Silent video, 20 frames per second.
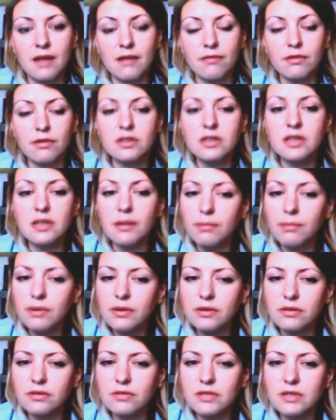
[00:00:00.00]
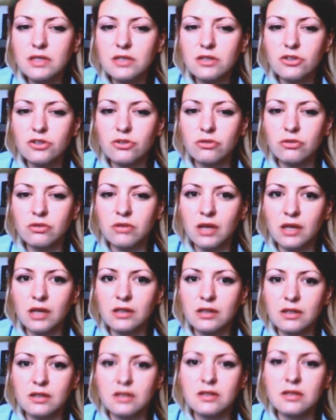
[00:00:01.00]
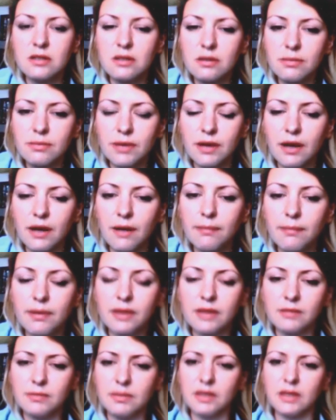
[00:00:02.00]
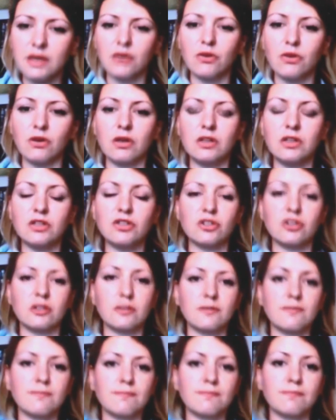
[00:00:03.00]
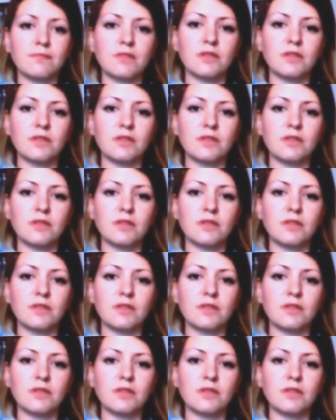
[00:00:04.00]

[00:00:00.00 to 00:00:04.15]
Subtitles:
For example, the research conducted in Serbia by the Media Coalition